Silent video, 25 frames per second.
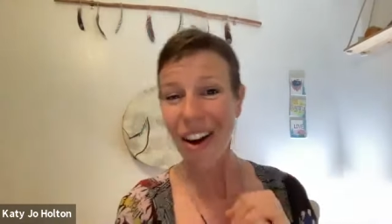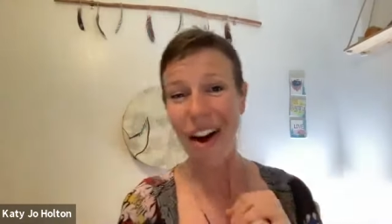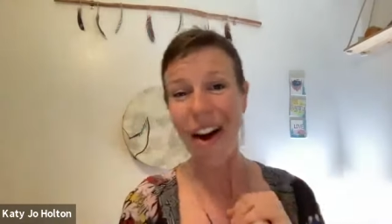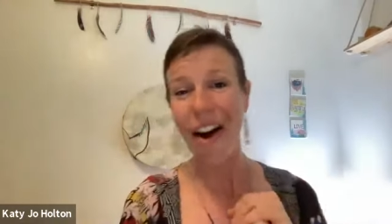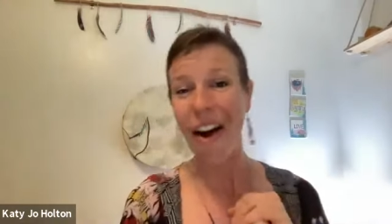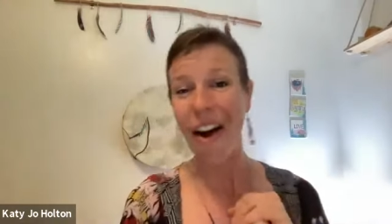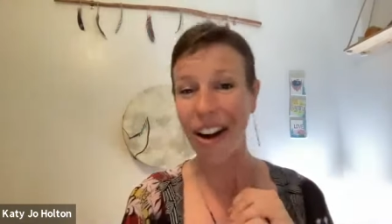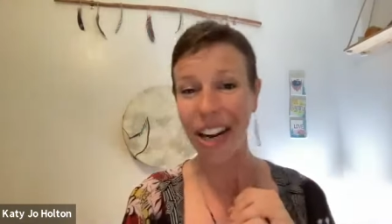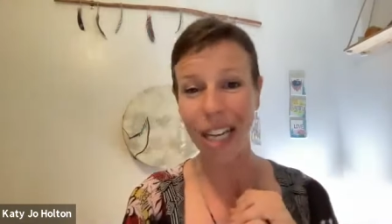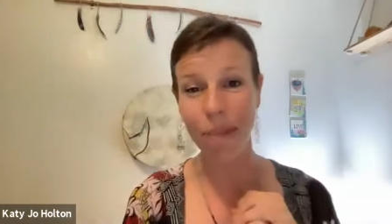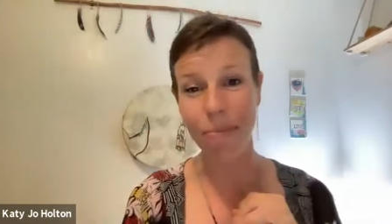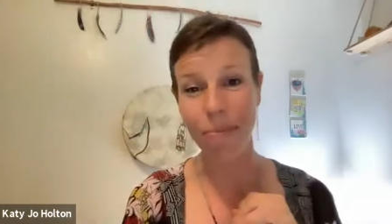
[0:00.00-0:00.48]

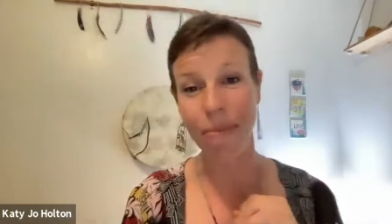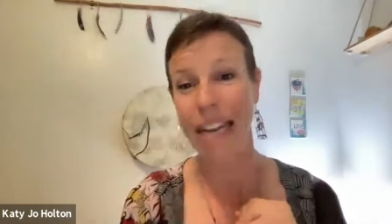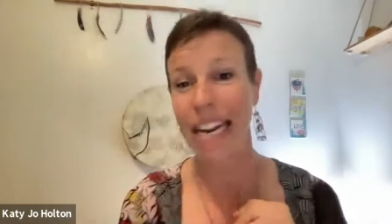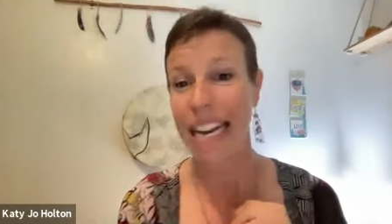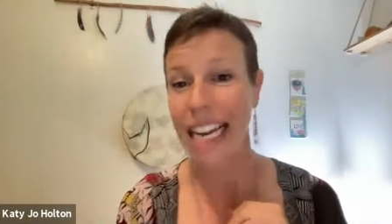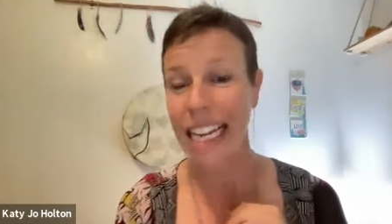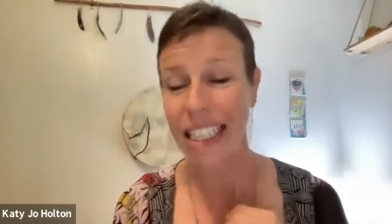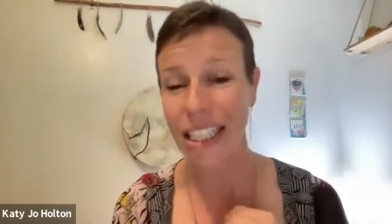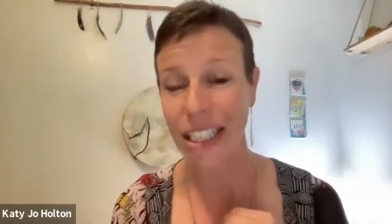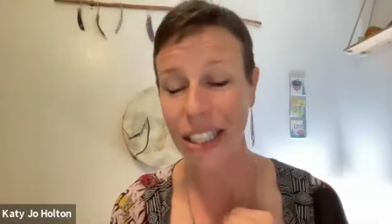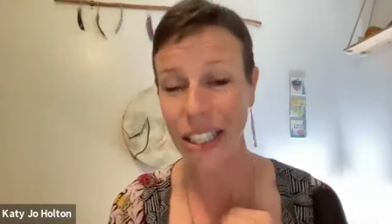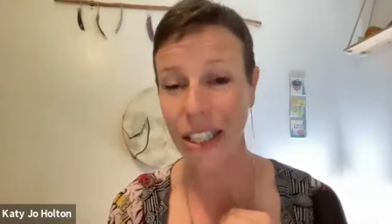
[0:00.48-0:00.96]
are
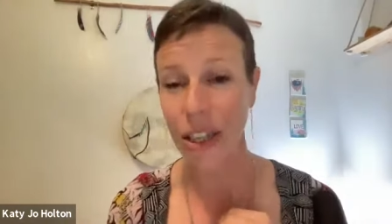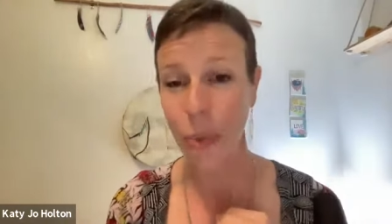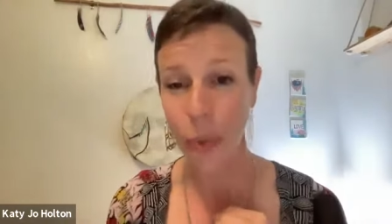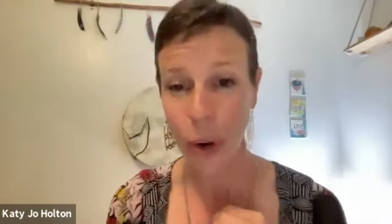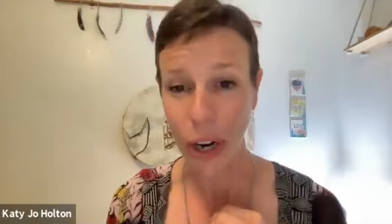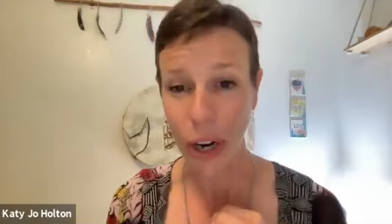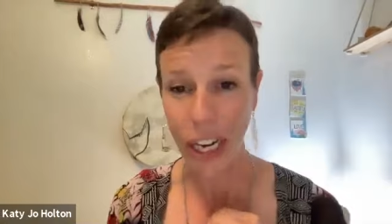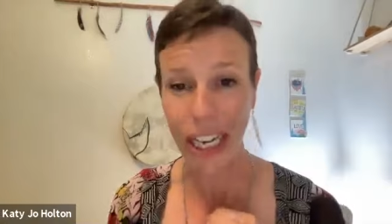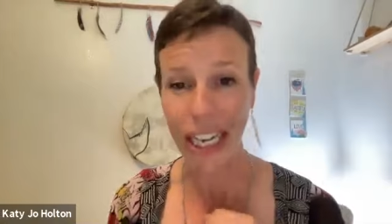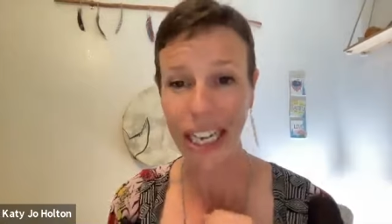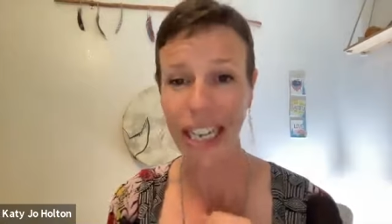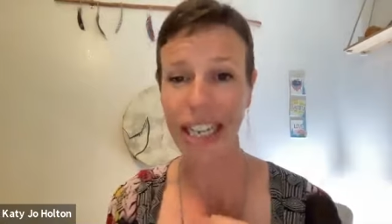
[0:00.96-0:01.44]
committed to the
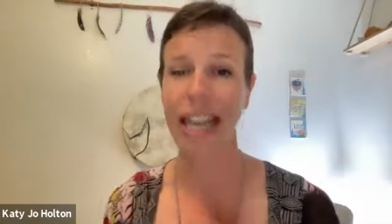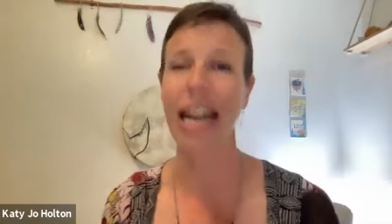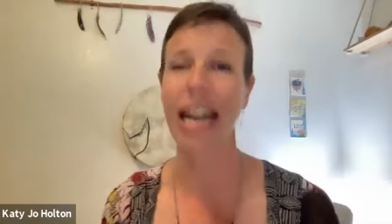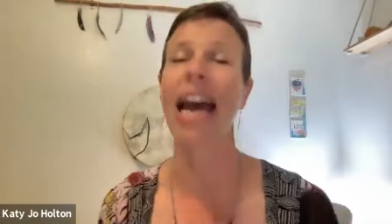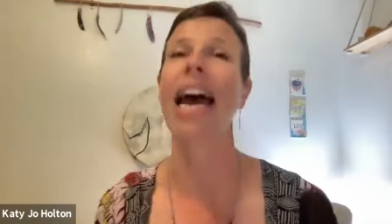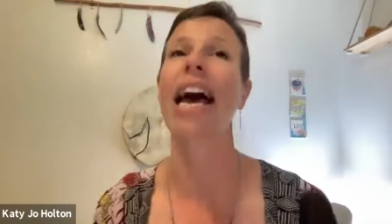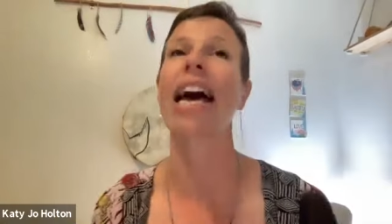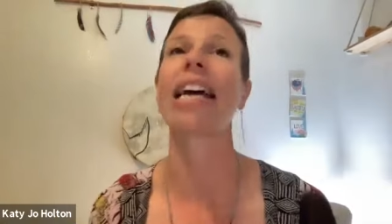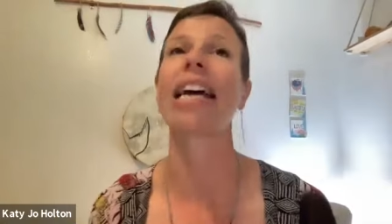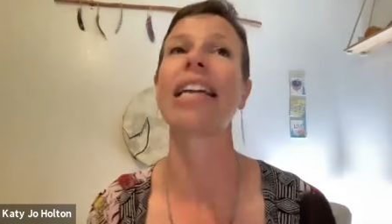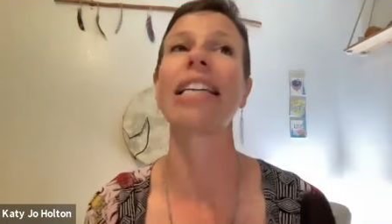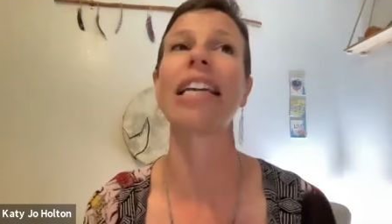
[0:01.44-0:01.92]
work
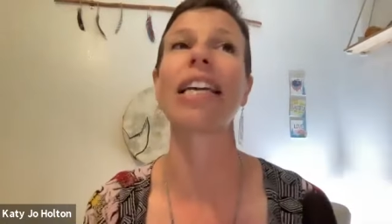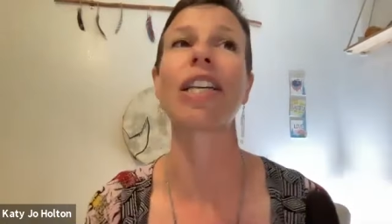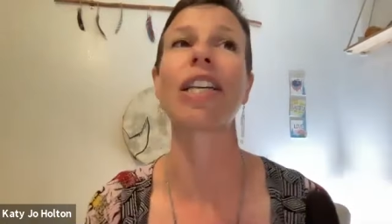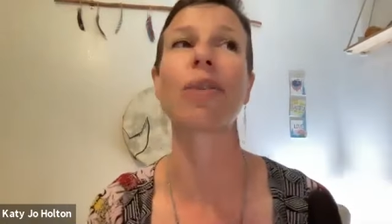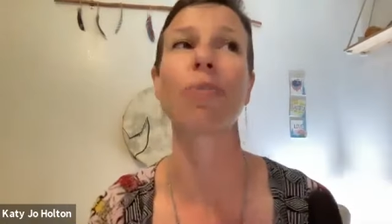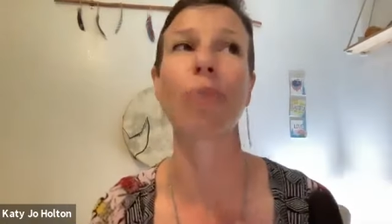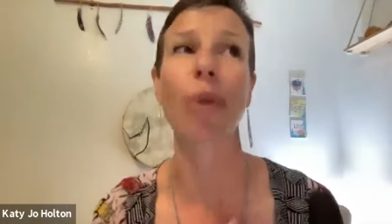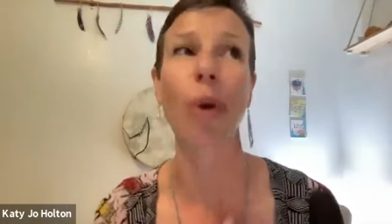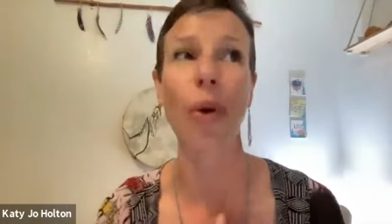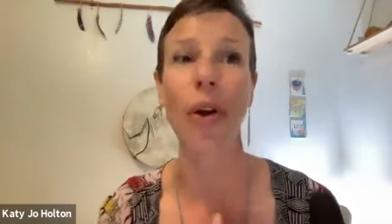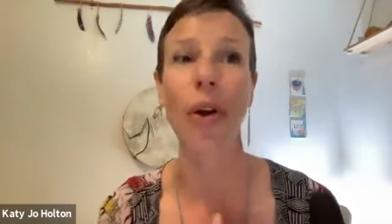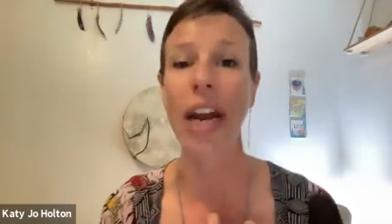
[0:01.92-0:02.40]
and
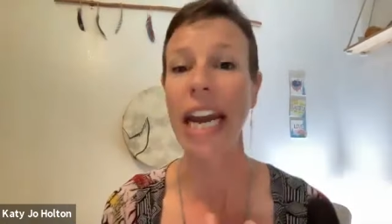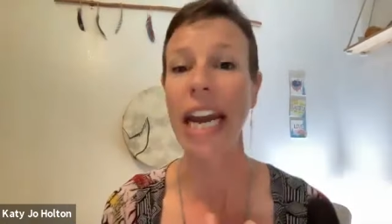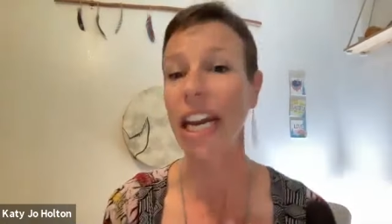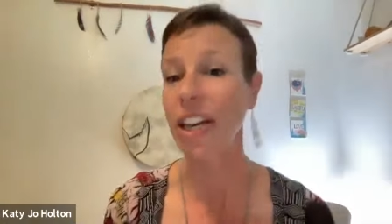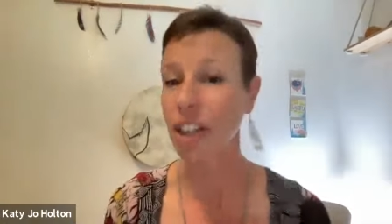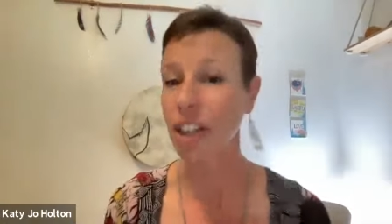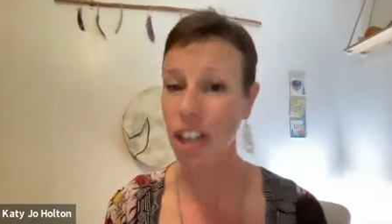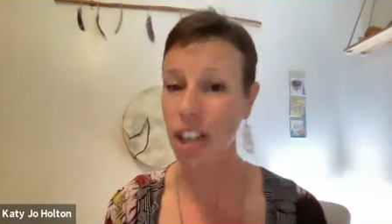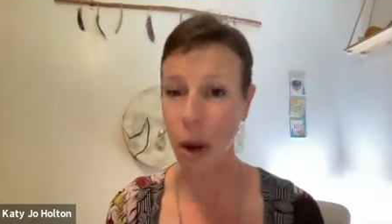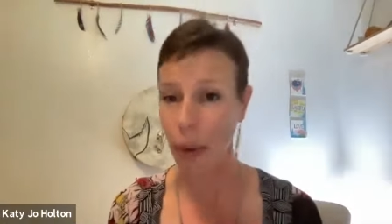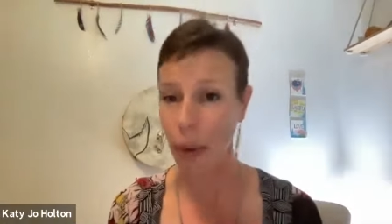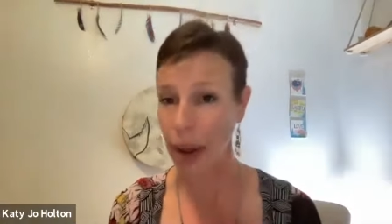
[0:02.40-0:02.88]
exploring
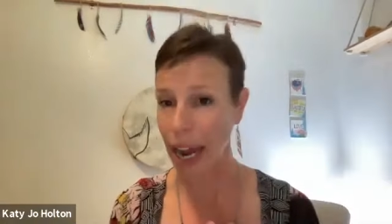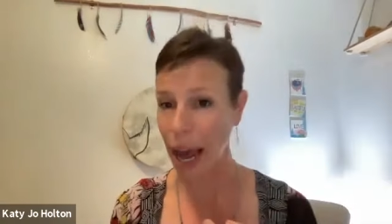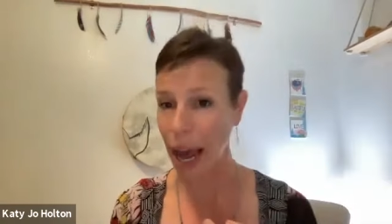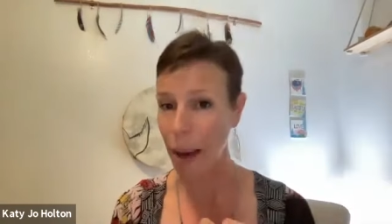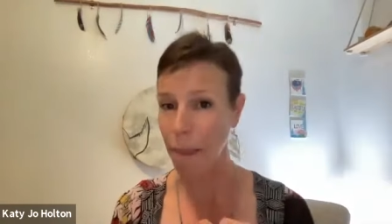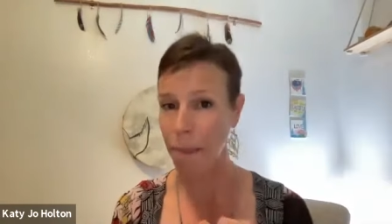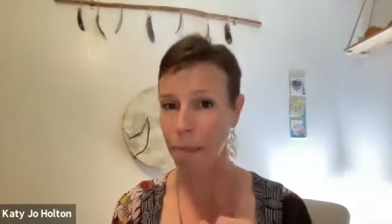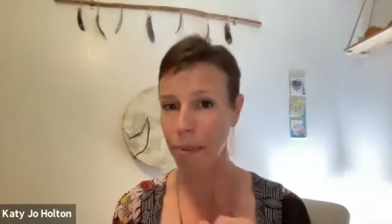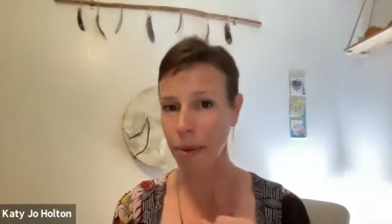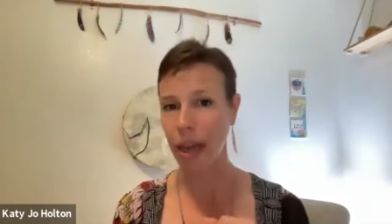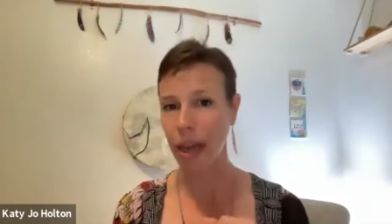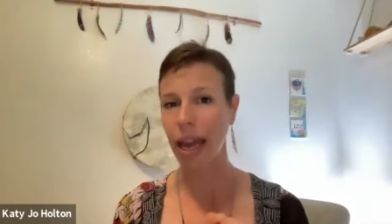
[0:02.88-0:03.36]
and showing
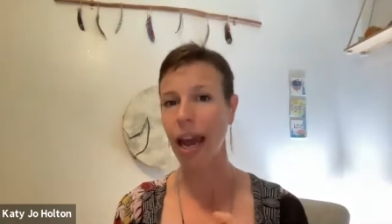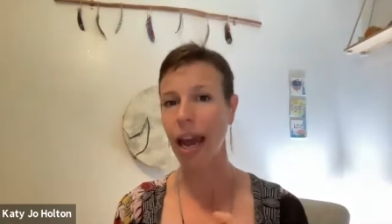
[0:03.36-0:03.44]
up.